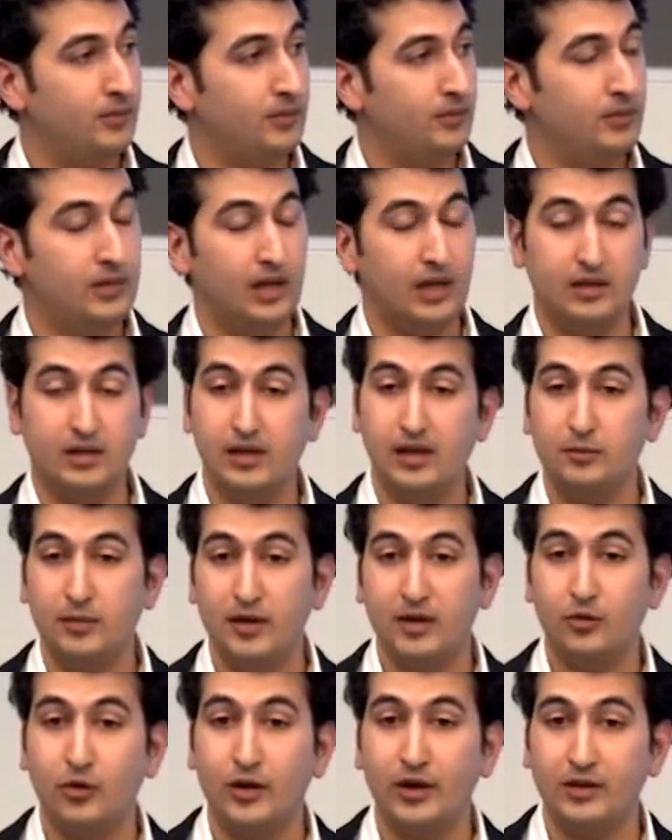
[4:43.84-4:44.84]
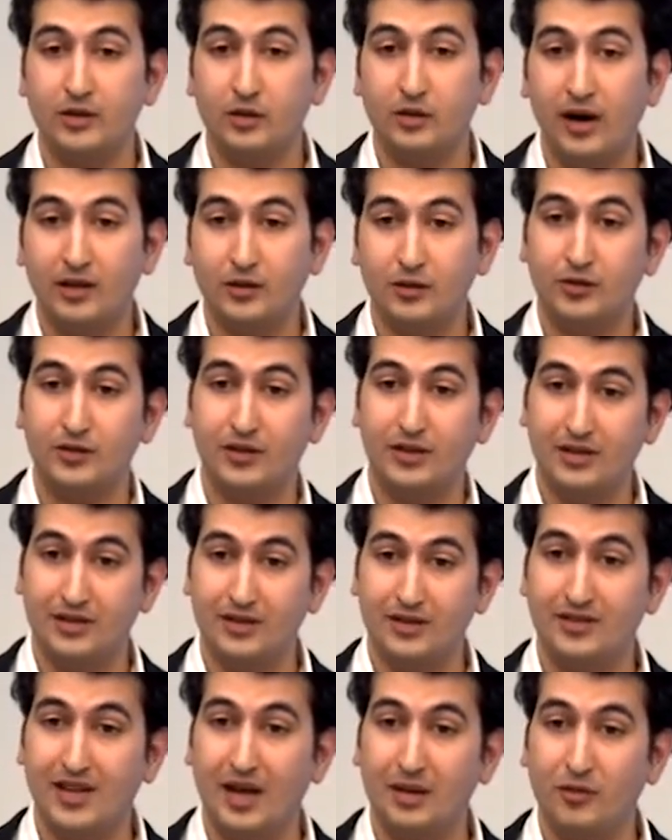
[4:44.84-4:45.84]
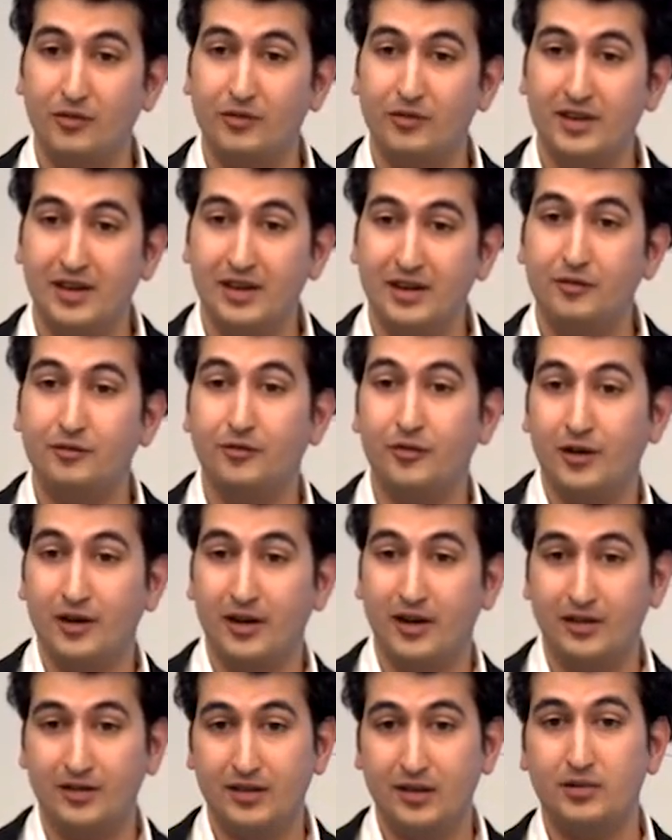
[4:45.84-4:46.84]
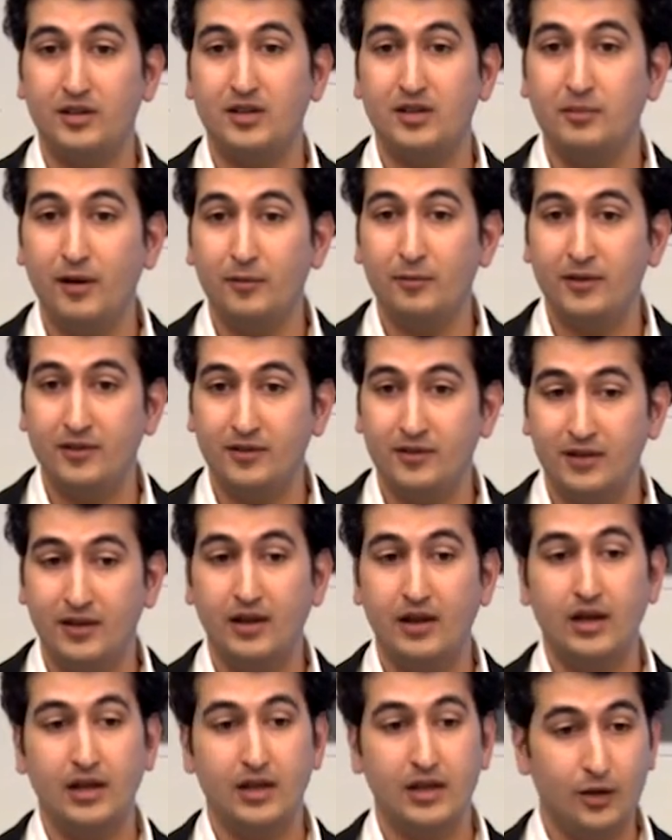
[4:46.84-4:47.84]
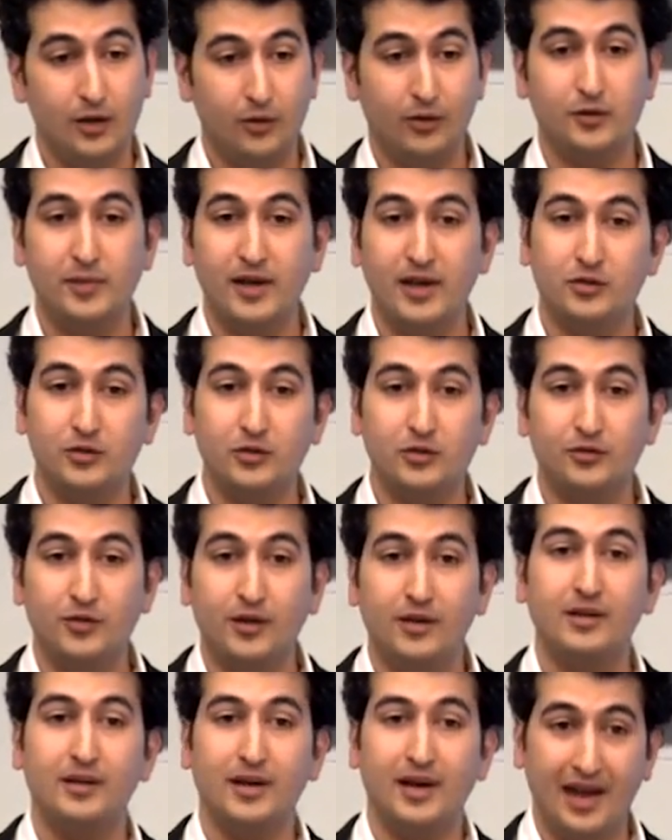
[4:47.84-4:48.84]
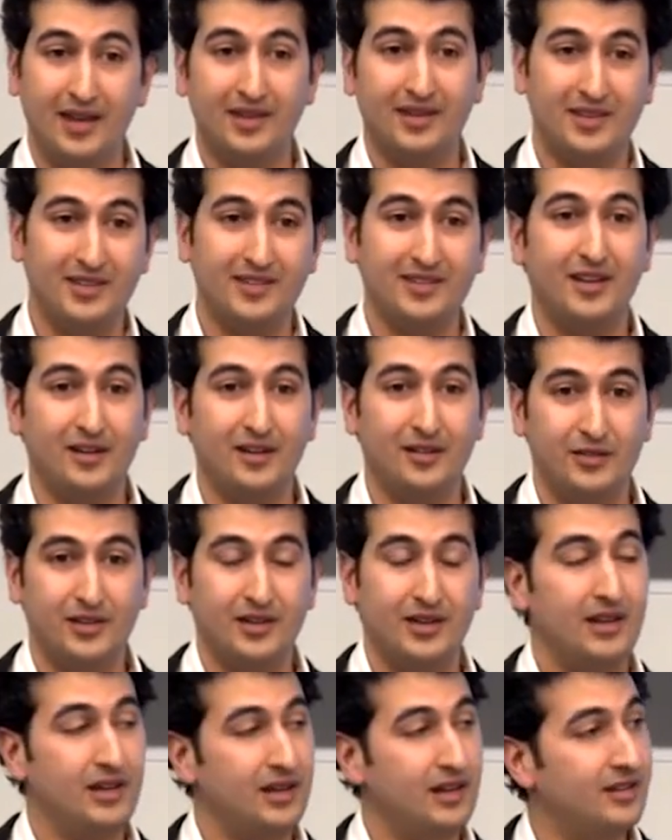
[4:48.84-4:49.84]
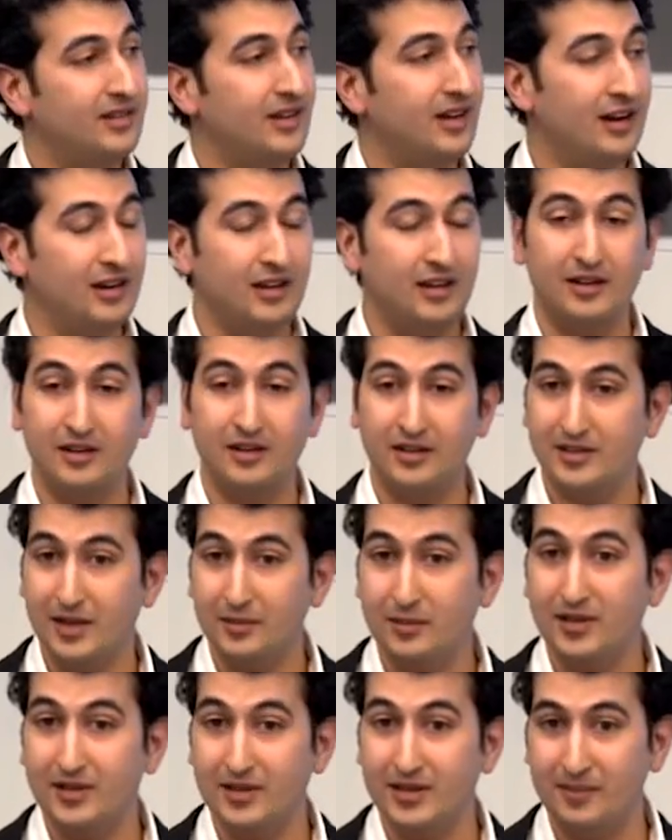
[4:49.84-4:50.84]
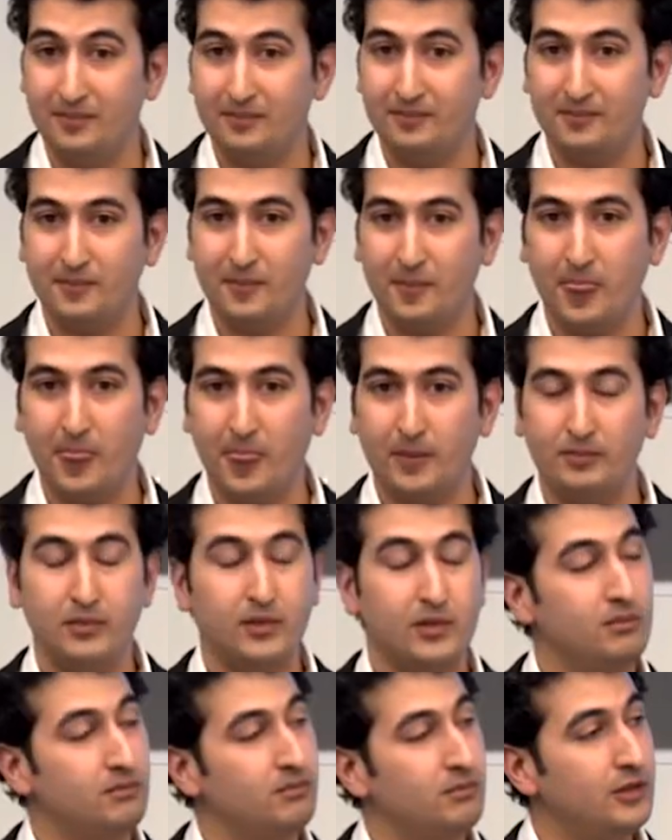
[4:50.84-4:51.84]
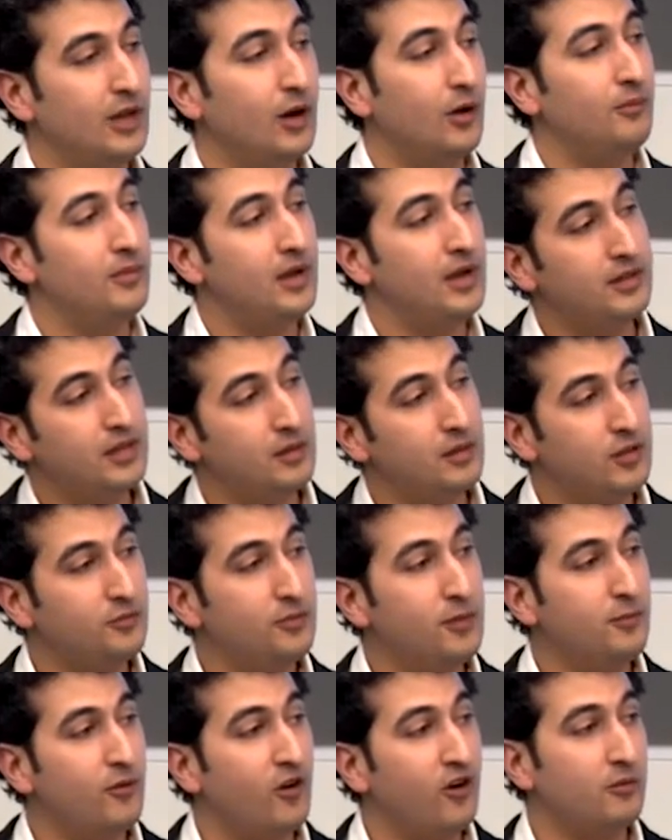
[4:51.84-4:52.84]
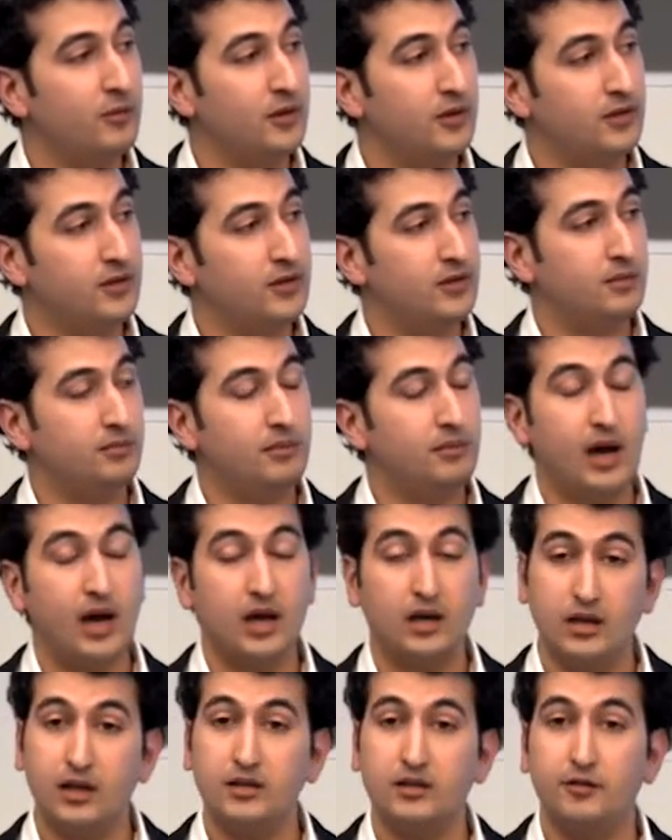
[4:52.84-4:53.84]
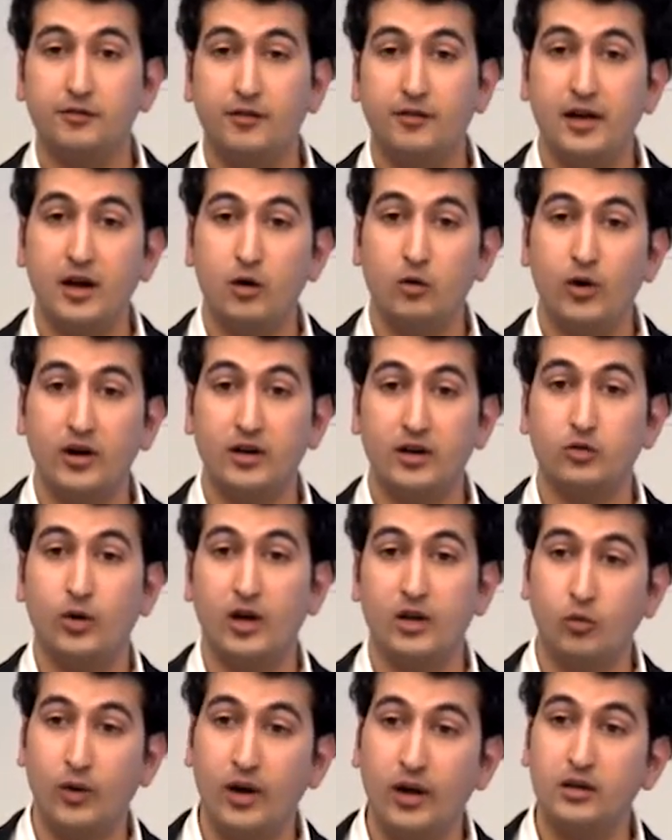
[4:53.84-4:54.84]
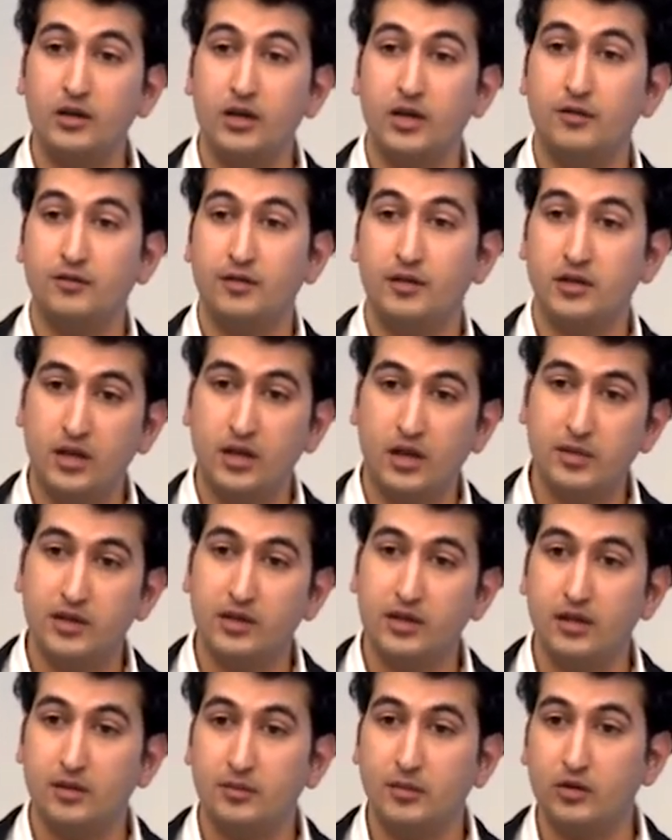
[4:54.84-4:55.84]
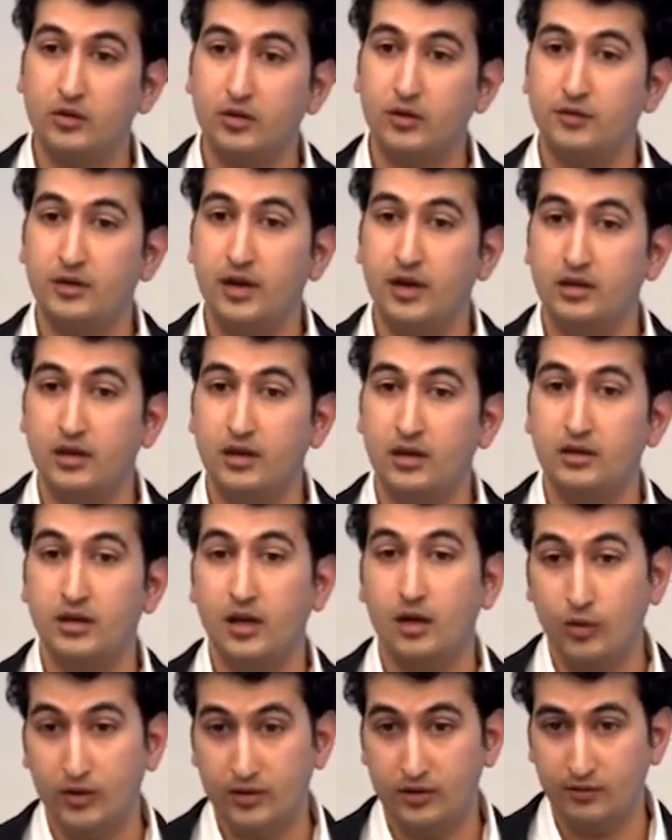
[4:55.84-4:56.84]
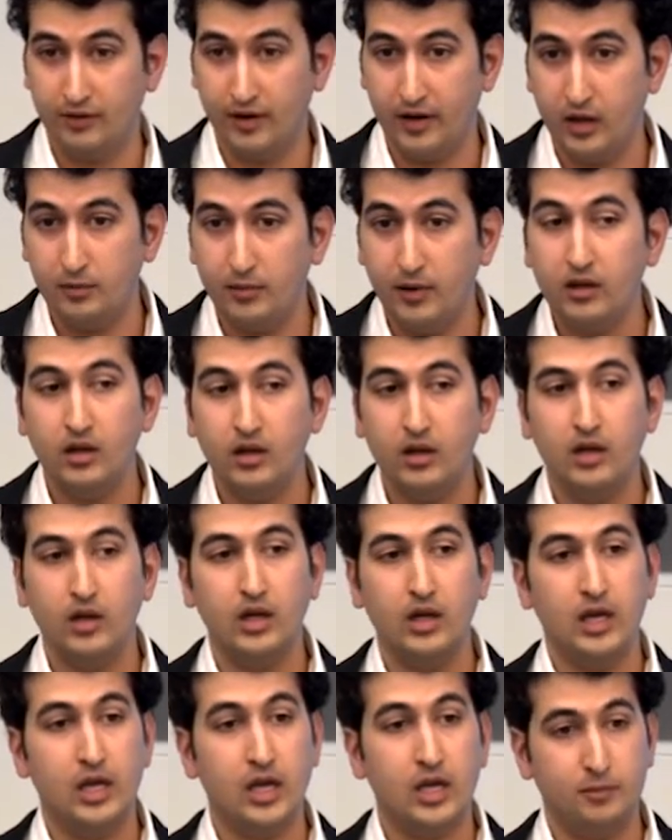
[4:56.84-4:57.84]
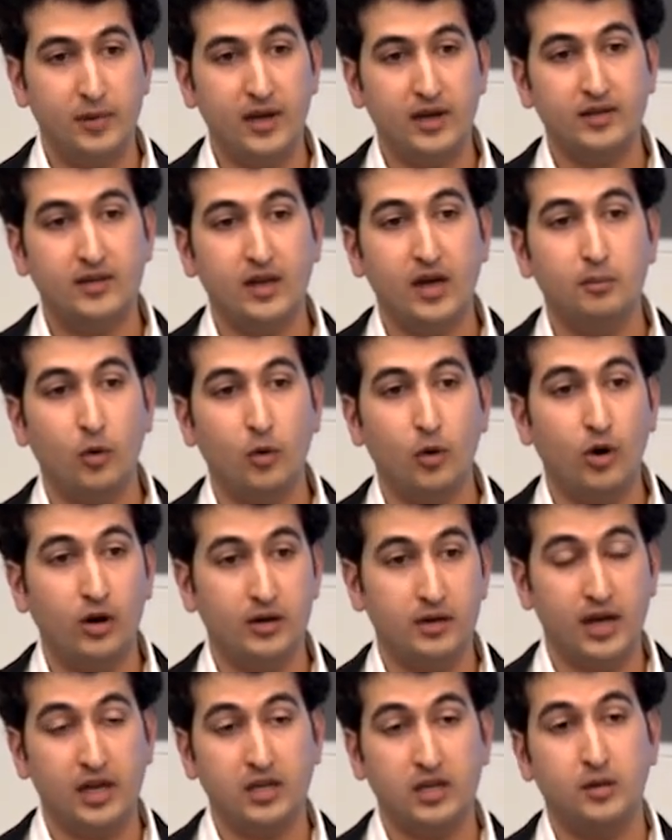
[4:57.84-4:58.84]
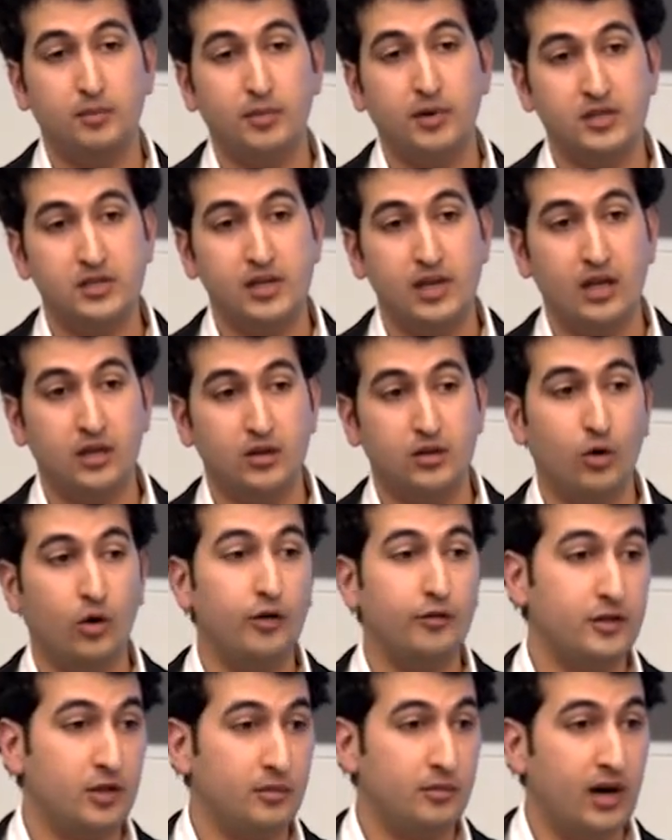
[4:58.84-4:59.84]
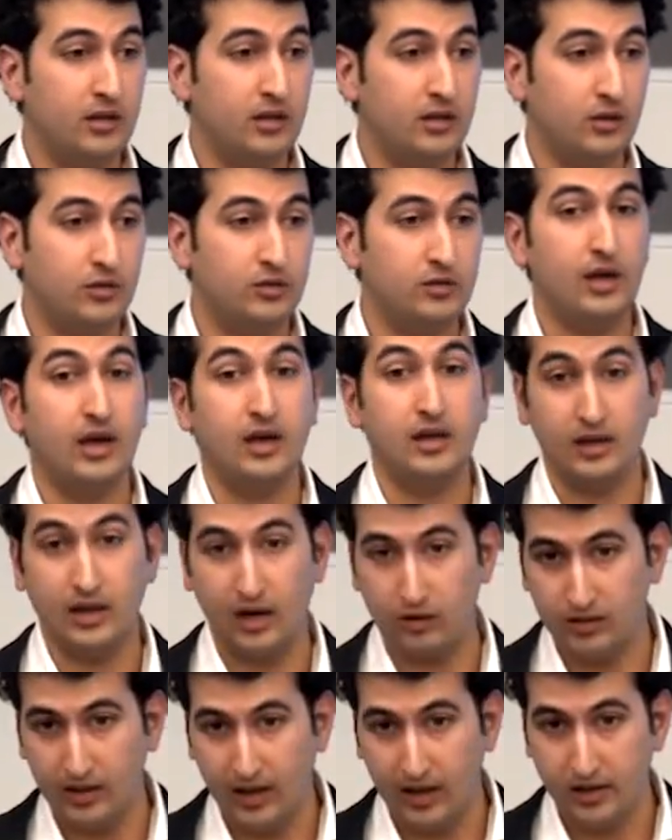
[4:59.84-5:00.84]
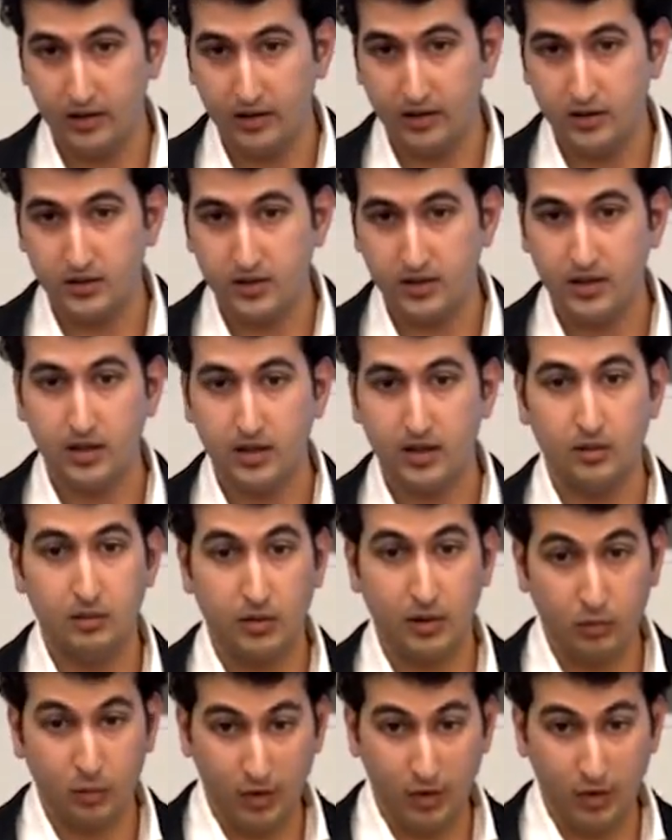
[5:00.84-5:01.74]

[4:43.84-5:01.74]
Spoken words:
that he had been growing tomatoes in this time of the year for a subsidy purpose, he was being truthful and deserves his hard-earned subsidy. So, in terms of performance, my classifier works quite well, given the limited amount of data that was available. It picks up on 90% of tomatoes and outliers, but more